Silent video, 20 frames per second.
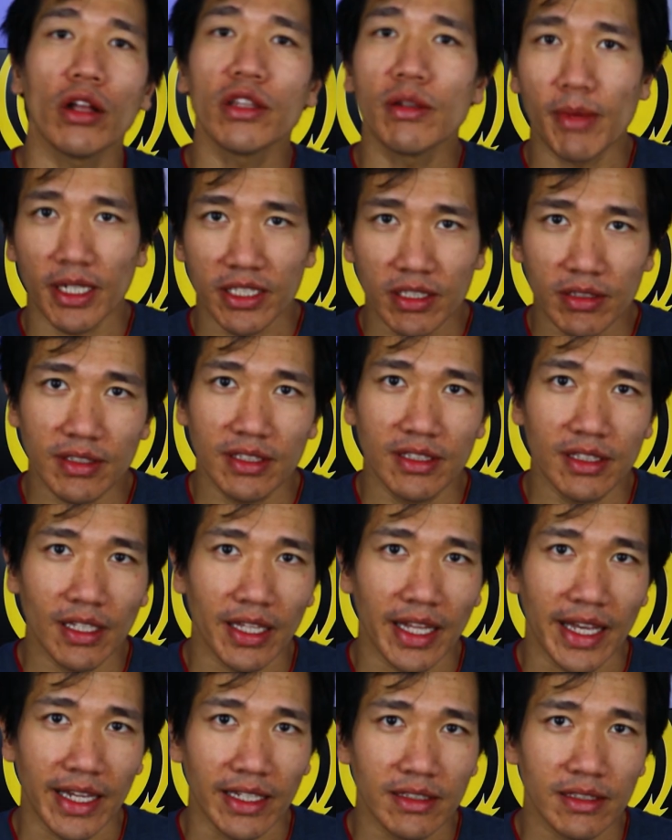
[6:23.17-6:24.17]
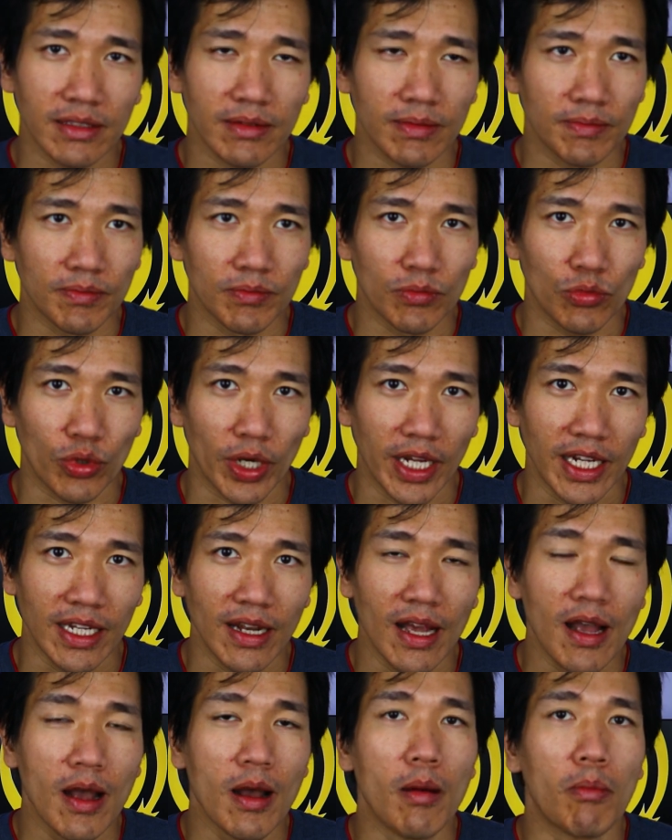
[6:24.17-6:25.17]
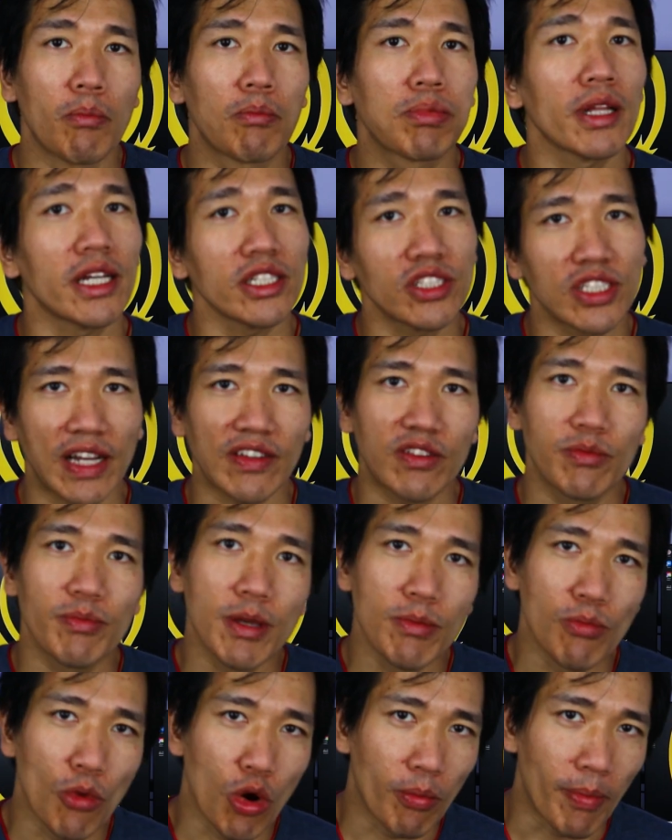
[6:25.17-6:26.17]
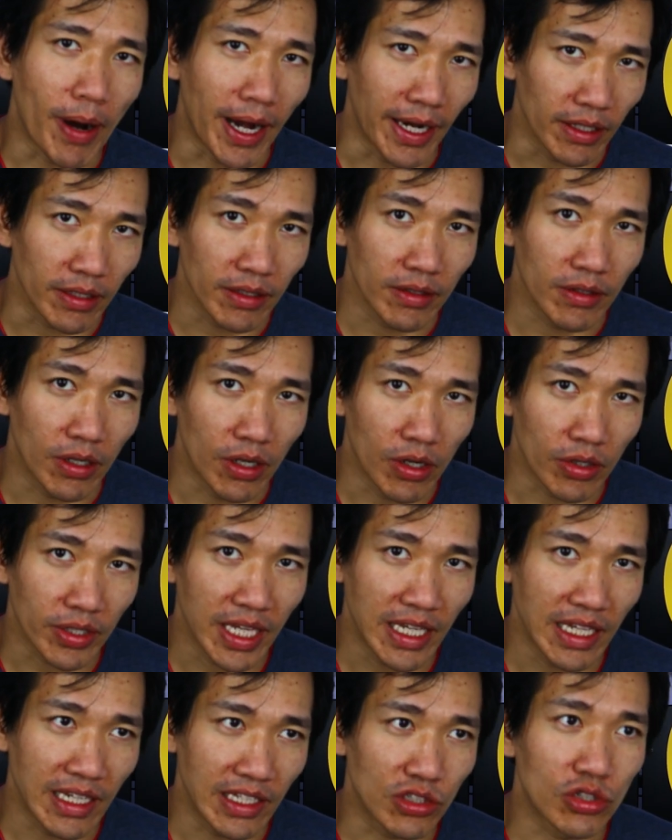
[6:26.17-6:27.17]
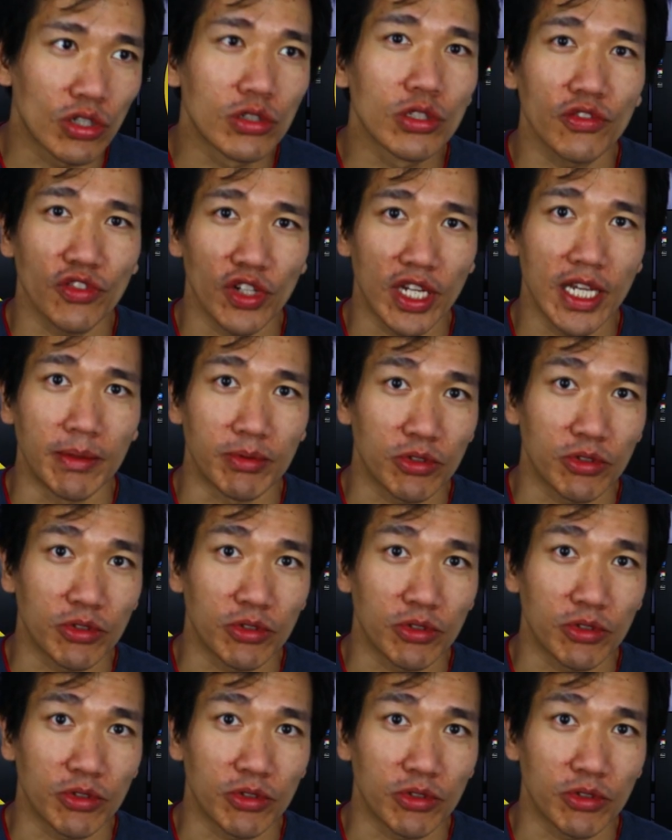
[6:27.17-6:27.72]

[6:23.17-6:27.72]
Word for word: All the muscles in the legs, right? Plus you have to be mobile, okay? In terms of your